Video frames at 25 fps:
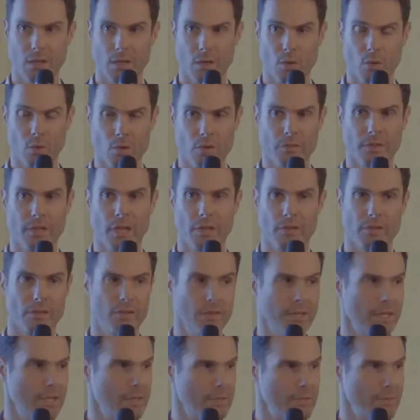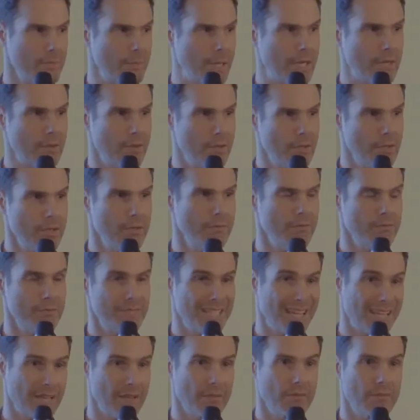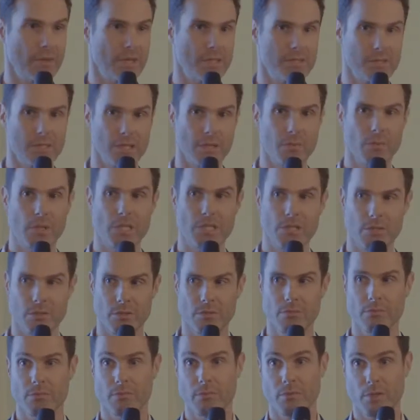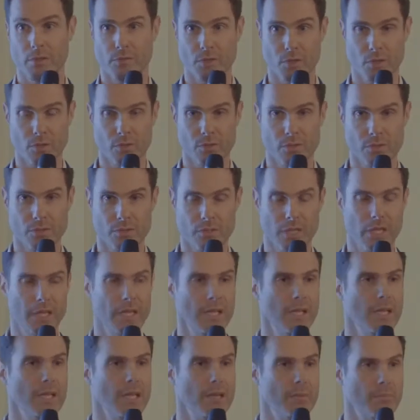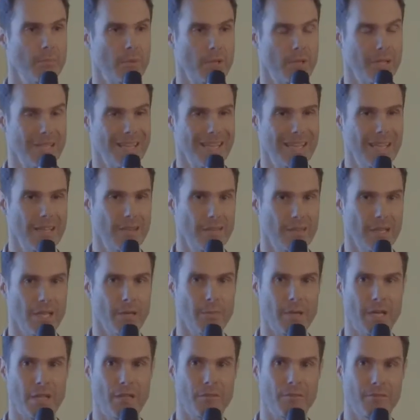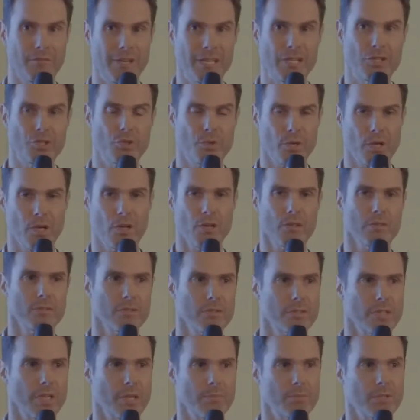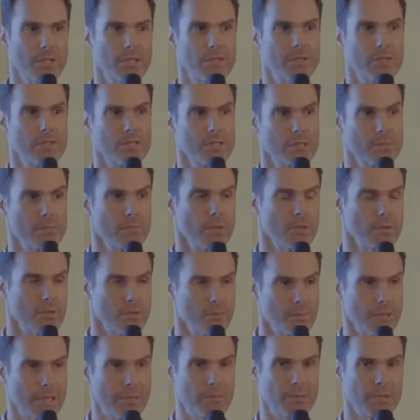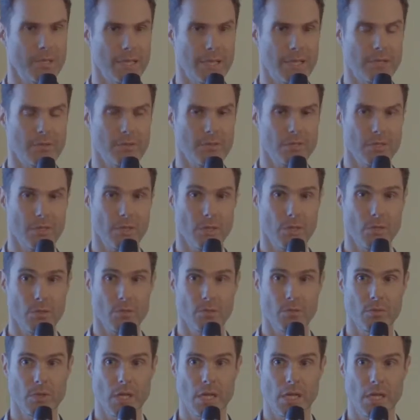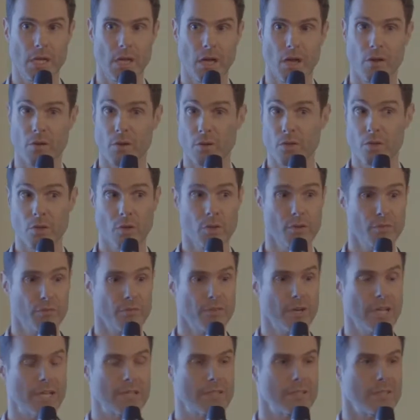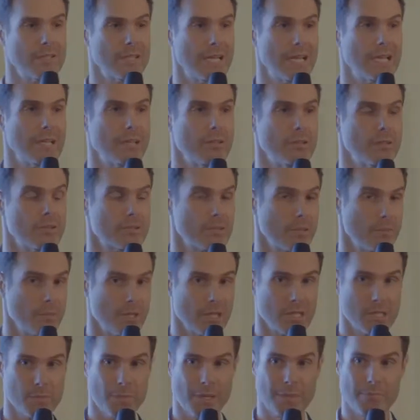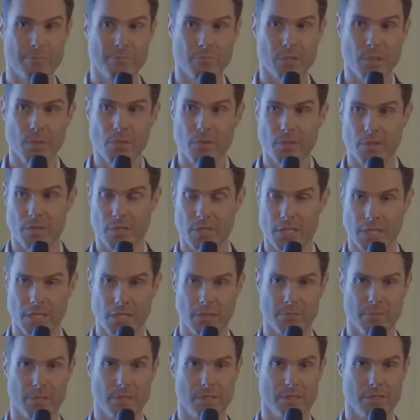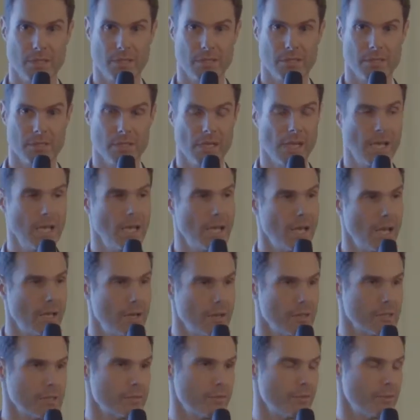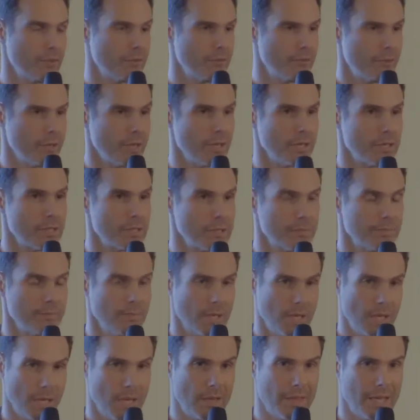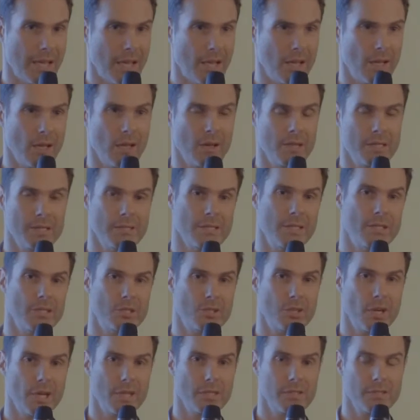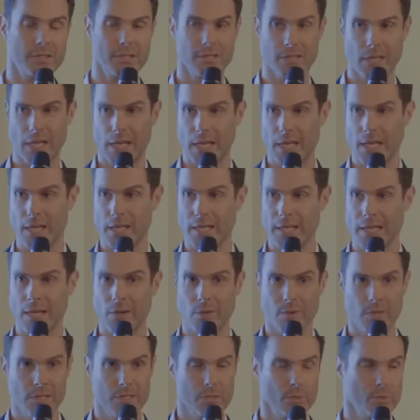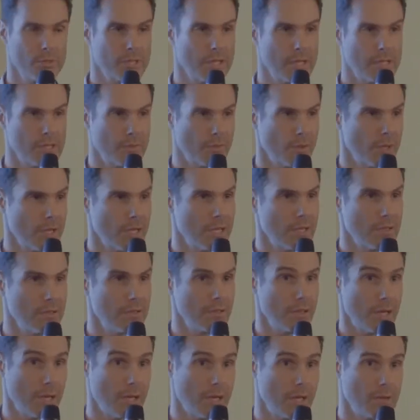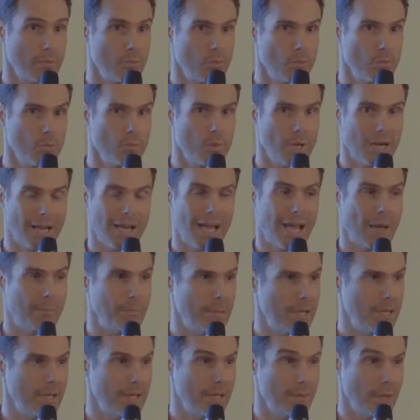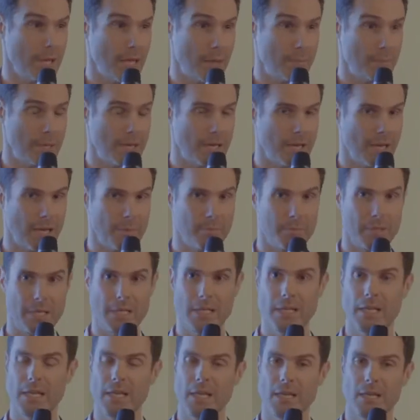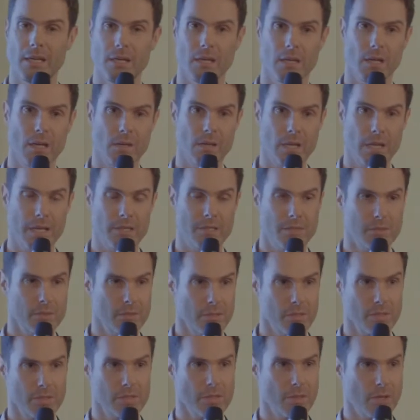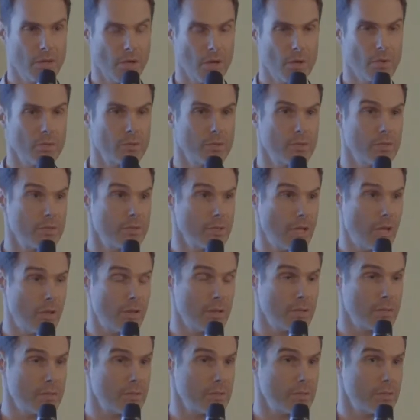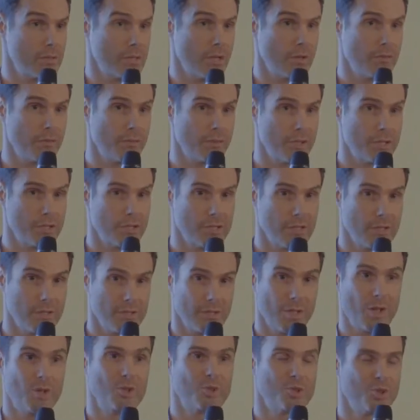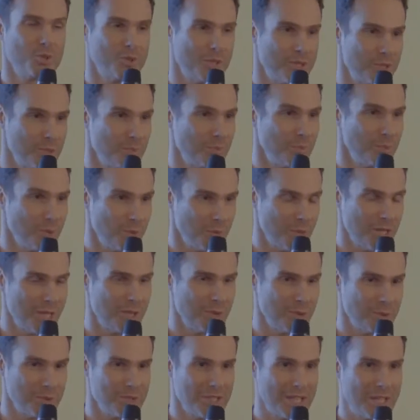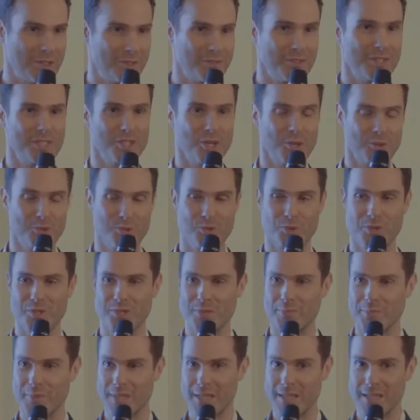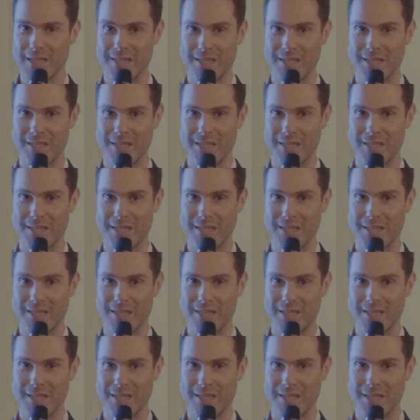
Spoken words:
All of the other things about good tech investing we do, of course, but the key thing about the venture concept is it smokes people out who are not afraid to tell you that something's a bit broken in their business and ask for advice. And that aligns interests. Now, this all sounds very happy-clappy. It's just cold, hard, selfish altruism, what we call selfish altruism.